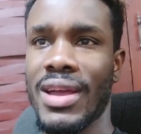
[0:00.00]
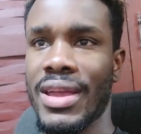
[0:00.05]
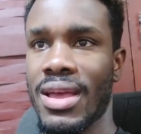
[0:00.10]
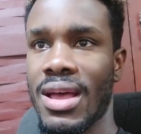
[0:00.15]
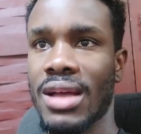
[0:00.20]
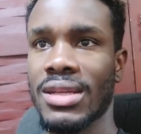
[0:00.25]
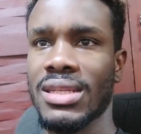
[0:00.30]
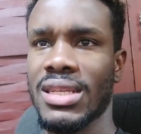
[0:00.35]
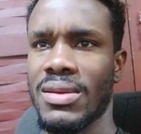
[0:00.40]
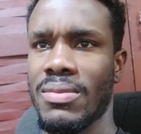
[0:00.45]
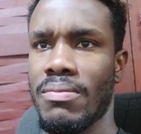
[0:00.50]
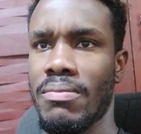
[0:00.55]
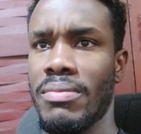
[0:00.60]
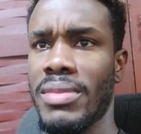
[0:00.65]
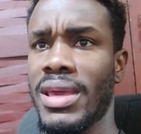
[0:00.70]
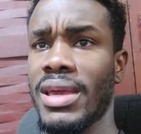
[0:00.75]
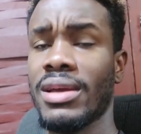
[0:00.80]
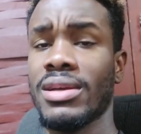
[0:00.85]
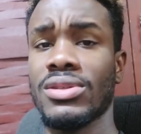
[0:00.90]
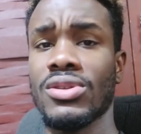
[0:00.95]
and you actually
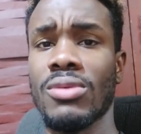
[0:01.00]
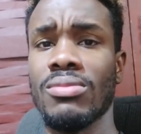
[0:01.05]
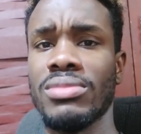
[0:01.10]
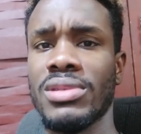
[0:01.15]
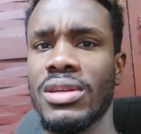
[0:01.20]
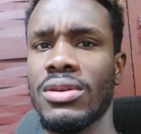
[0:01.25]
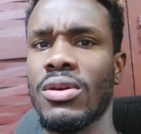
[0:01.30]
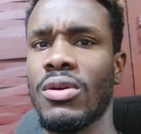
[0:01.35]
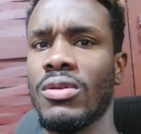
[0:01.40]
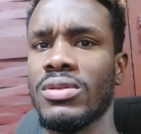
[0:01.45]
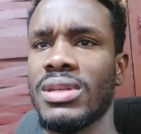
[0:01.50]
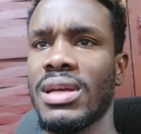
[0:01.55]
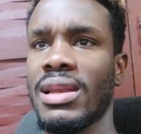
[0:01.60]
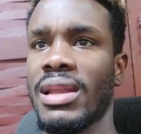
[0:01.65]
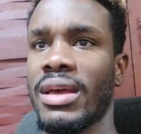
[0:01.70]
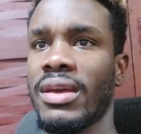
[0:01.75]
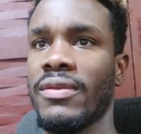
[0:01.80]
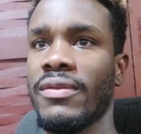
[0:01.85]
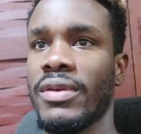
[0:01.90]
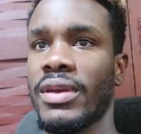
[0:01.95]
make something out of
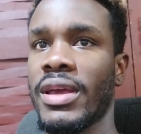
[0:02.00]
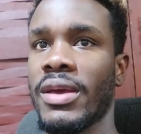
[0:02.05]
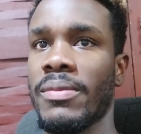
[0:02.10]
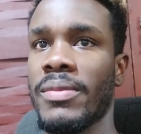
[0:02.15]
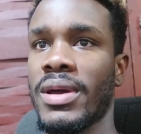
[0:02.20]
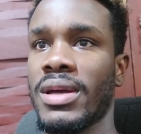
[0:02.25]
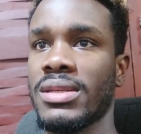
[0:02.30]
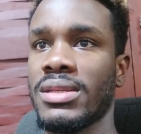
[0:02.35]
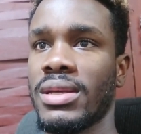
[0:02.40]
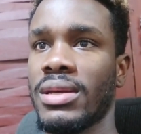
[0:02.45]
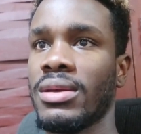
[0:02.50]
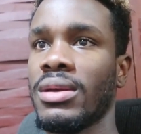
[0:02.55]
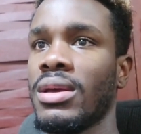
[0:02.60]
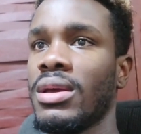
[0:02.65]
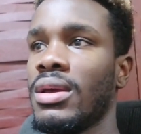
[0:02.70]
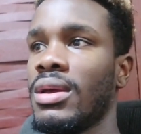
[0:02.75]
life, you get my say.